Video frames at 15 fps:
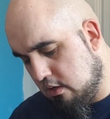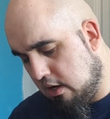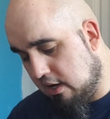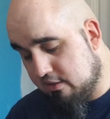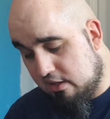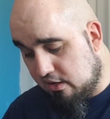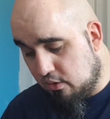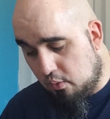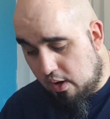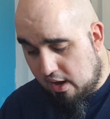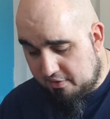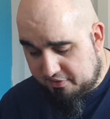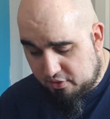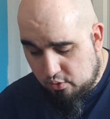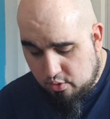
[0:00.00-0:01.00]
I don't know why
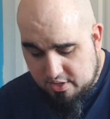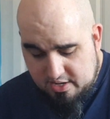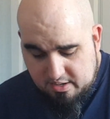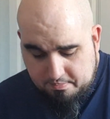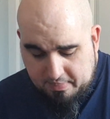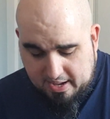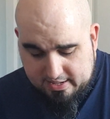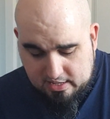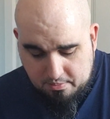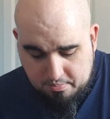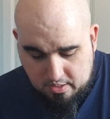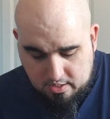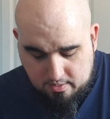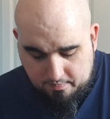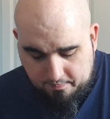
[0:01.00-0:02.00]
I've still got it in a baggie,
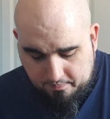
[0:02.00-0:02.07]
but